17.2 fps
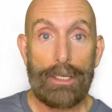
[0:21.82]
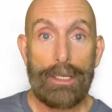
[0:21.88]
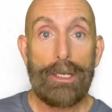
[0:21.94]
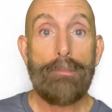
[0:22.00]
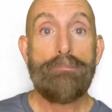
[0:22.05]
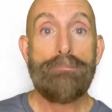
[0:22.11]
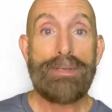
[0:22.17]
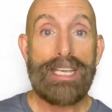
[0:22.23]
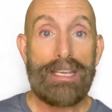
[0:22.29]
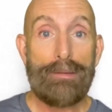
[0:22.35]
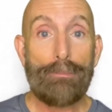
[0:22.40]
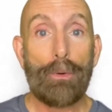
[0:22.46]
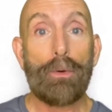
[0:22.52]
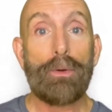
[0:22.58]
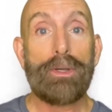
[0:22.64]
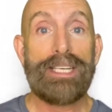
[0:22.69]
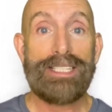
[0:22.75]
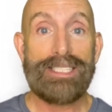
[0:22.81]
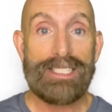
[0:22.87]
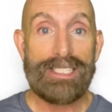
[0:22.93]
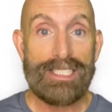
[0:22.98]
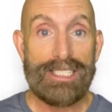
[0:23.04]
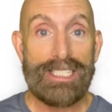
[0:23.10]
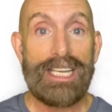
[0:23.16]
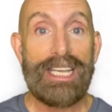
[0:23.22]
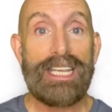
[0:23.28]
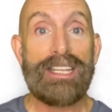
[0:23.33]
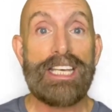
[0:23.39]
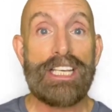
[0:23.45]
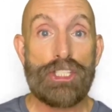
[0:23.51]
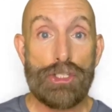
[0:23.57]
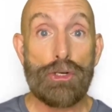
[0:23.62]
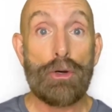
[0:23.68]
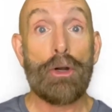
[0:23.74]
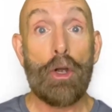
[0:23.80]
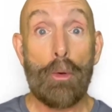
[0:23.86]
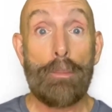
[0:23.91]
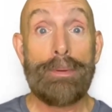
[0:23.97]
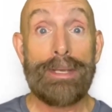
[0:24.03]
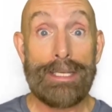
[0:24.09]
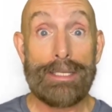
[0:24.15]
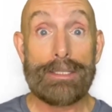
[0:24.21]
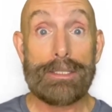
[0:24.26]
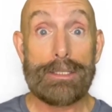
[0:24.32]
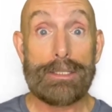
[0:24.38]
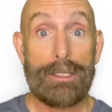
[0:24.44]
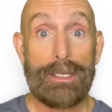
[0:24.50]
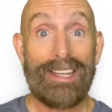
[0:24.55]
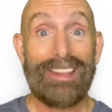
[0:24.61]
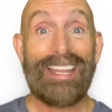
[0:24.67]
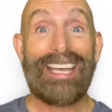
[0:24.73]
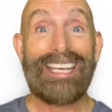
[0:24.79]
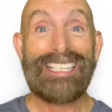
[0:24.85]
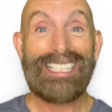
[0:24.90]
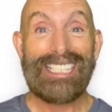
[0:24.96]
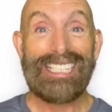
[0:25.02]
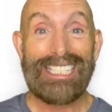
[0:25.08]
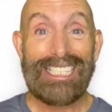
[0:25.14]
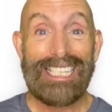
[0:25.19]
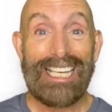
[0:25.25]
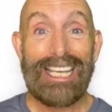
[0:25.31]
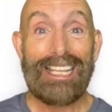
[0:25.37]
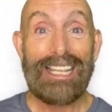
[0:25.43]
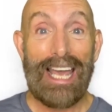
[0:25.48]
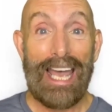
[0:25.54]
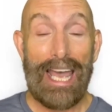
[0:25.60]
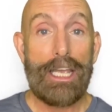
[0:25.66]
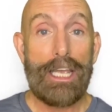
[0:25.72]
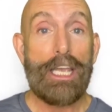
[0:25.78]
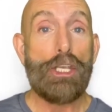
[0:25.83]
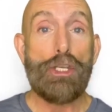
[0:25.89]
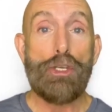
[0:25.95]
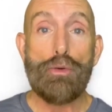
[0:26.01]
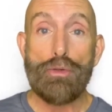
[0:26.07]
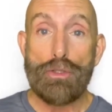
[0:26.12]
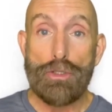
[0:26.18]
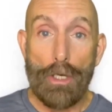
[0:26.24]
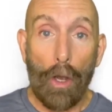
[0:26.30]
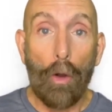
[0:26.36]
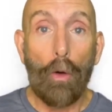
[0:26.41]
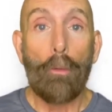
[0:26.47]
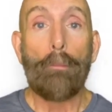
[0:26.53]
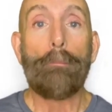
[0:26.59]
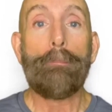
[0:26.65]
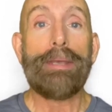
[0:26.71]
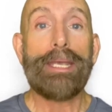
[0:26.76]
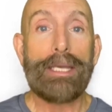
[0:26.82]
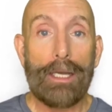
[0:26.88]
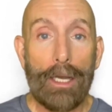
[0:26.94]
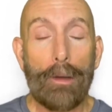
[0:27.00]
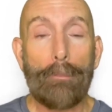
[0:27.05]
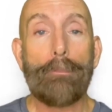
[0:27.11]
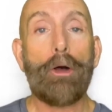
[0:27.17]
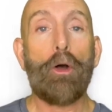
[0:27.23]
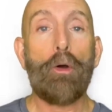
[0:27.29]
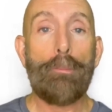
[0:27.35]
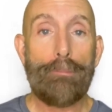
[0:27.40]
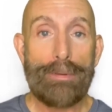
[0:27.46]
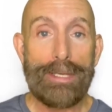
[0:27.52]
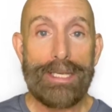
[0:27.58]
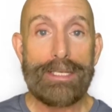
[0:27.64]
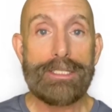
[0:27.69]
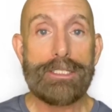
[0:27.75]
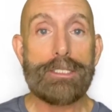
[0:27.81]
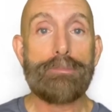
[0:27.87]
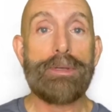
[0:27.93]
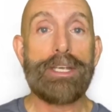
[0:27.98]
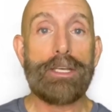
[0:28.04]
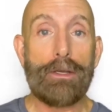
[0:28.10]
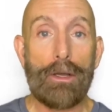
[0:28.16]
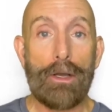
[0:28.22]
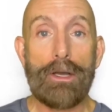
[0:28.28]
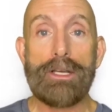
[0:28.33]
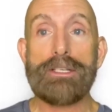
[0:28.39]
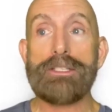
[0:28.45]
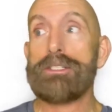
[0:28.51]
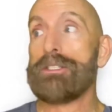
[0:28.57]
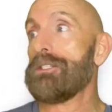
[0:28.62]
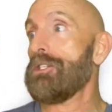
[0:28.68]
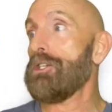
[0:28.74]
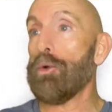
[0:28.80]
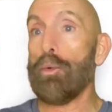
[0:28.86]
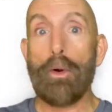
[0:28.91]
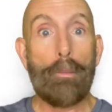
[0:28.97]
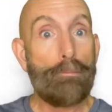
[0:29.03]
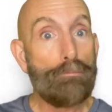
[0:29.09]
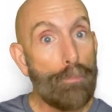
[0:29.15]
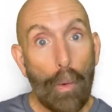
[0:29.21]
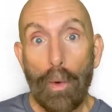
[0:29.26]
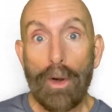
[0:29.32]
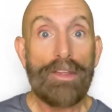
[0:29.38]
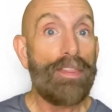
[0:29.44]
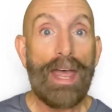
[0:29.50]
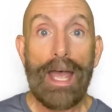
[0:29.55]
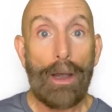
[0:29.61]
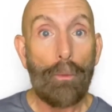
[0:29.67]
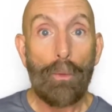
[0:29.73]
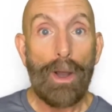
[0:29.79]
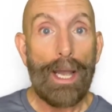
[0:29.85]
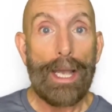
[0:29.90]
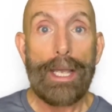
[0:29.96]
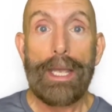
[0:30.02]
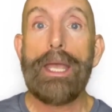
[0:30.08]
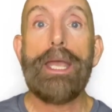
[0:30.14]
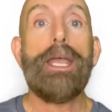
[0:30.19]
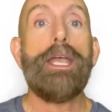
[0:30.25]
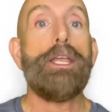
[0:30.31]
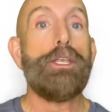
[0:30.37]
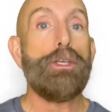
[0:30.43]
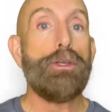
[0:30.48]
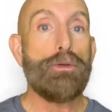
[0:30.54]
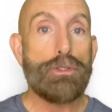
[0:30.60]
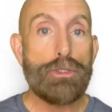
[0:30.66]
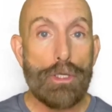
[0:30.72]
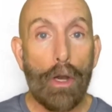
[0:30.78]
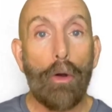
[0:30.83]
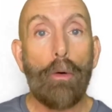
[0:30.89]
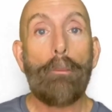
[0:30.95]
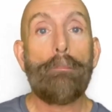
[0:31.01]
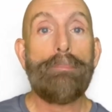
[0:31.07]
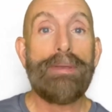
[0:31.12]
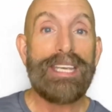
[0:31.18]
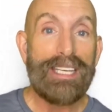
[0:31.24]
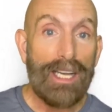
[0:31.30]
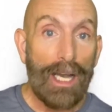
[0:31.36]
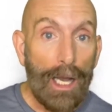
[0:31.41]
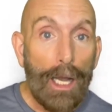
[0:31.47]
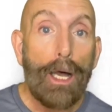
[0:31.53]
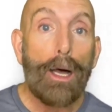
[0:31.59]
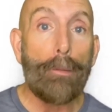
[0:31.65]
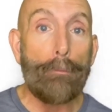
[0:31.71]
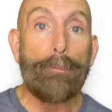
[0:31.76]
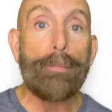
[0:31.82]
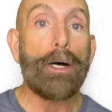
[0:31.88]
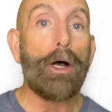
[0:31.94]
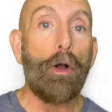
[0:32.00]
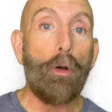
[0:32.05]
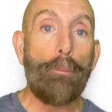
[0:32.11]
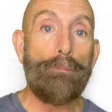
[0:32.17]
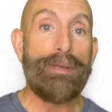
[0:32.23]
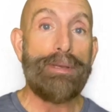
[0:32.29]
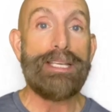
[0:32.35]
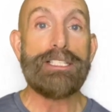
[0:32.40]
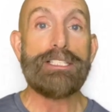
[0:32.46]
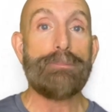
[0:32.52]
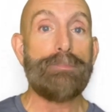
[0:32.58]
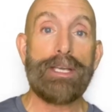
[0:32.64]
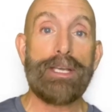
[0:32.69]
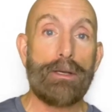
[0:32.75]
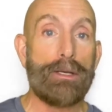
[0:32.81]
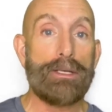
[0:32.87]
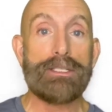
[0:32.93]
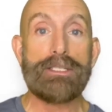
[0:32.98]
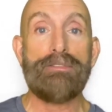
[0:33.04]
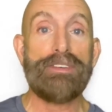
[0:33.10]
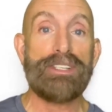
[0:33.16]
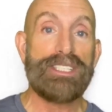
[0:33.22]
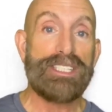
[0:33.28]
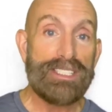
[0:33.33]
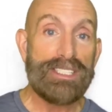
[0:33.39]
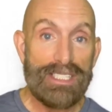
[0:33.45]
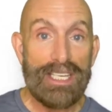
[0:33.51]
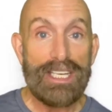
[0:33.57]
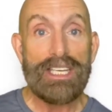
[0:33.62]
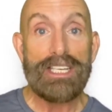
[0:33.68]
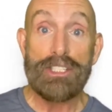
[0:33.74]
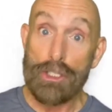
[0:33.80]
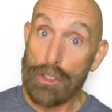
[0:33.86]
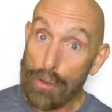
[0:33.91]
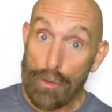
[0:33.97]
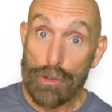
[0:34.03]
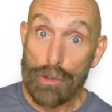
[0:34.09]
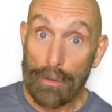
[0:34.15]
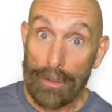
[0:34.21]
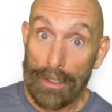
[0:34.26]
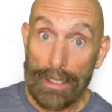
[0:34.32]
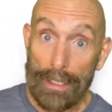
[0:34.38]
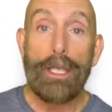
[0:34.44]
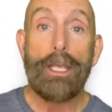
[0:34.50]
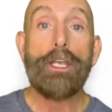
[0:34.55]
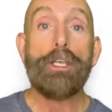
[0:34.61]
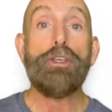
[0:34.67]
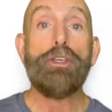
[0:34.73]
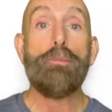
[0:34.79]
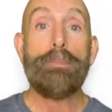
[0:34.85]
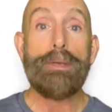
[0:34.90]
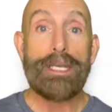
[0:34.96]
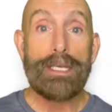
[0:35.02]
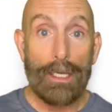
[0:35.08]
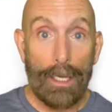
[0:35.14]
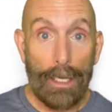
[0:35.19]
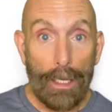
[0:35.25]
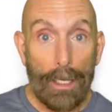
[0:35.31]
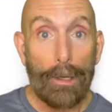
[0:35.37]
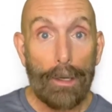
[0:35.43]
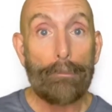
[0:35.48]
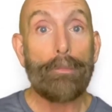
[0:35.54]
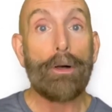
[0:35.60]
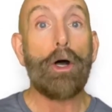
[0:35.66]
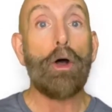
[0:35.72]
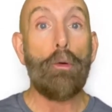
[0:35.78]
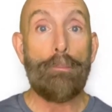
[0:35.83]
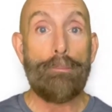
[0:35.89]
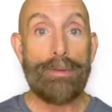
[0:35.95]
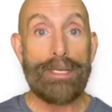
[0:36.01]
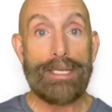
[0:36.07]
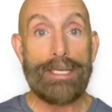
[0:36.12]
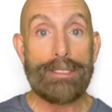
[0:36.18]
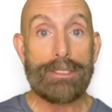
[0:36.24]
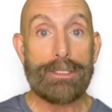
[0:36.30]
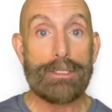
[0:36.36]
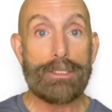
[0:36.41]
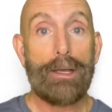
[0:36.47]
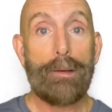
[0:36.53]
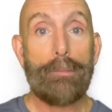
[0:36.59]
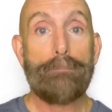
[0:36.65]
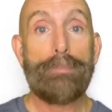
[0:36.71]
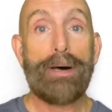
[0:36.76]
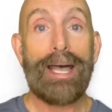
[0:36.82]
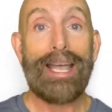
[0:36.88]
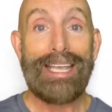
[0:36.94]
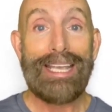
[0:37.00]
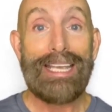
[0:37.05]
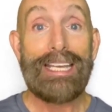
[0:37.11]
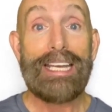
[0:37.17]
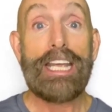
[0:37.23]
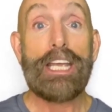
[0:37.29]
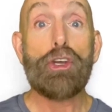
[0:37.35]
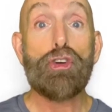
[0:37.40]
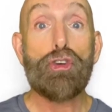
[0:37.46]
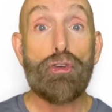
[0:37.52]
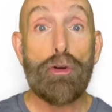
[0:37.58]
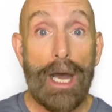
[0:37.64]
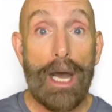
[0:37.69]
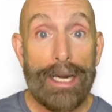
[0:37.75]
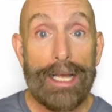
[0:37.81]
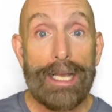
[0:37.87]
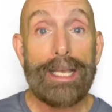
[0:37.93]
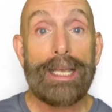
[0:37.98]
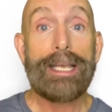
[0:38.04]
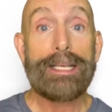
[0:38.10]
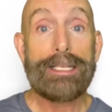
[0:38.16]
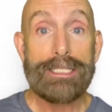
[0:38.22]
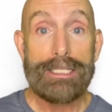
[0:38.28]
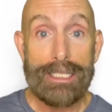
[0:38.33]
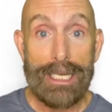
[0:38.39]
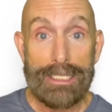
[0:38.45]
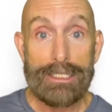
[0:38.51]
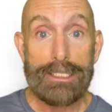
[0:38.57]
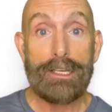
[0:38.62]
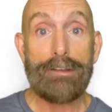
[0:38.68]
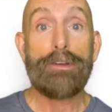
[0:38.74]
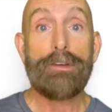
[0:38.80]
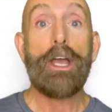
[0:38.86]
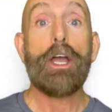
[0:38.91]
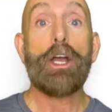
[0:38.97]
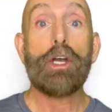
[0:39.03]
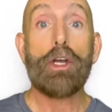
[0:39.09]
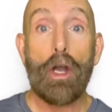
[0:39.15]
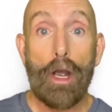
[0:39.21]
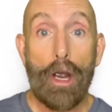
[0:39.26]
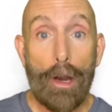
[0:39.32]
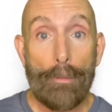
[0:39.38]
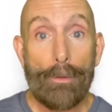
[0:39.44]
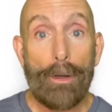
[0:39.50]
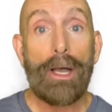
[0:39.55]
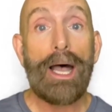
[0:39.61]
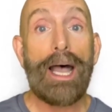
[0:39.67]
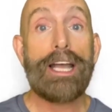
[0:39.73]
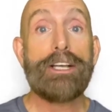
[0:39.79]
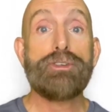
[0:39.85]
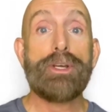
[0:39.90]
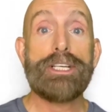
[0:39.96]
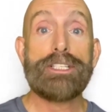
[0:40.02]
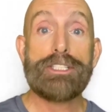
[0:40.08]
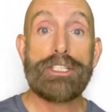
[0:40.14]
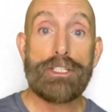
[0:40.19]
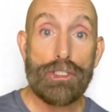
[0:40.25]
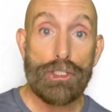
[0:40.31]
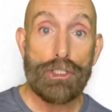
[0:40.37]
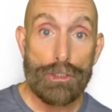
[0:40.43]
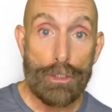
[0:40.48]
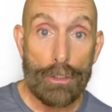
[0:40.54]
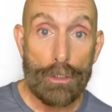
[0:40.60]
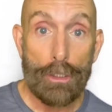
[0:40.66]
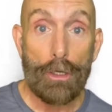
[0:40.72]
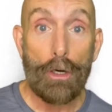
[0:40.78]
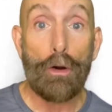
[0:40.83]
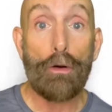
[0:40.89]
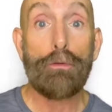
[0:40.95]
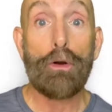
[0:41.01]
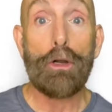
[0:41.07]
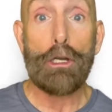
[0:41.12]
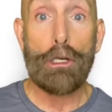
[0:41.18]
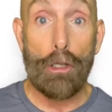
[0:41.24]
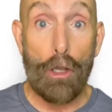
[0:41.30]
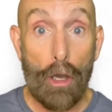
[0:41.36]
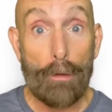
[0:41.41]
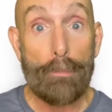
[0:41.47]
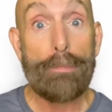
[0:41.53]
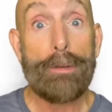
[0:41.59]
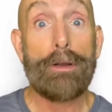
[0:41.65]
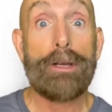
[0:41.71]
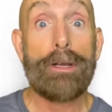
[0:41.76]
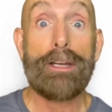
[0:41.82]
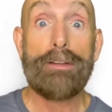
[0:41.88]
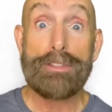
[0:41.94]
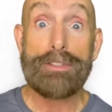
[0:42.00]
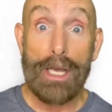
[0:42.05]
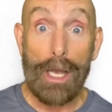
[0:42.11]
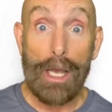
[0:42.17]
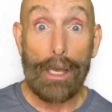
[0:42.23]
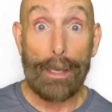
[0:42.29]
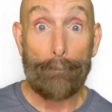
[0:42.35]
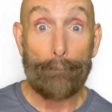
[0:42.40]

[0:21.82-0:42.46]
People can see that you're obese. They see that. You don't become obese because you were born that way. You don't become obese because of a disease usually. You become obese by eating chronic excessive carbohydrates and sugar over a long period of time.